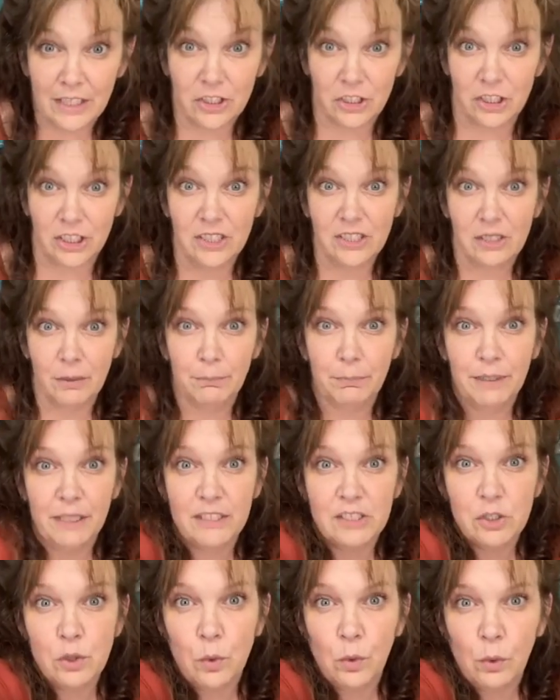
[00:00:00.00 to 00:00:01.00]
yeah, she's
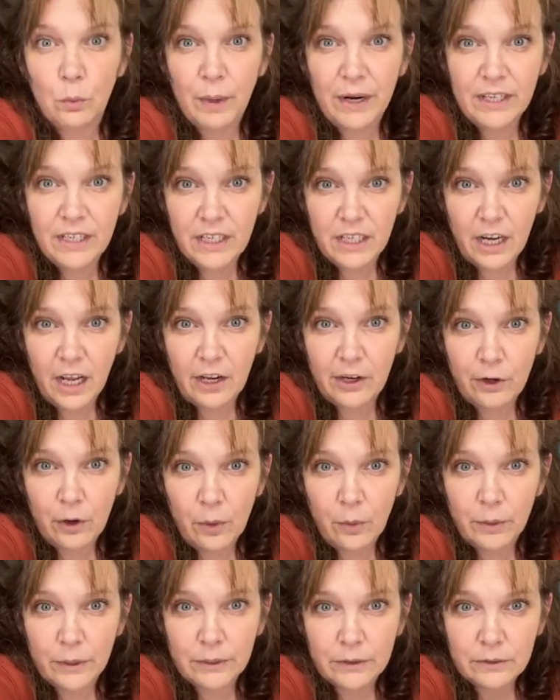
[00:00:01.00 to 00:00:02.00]
someplace cool. Wendy and I
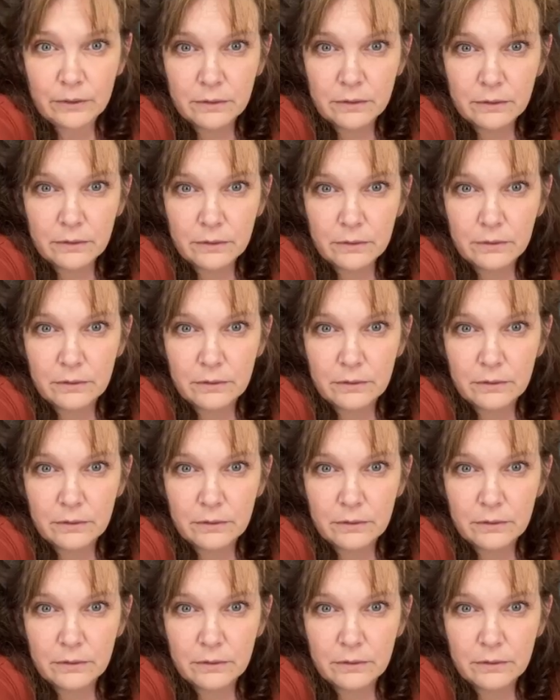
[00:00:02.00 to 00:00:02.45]
are going.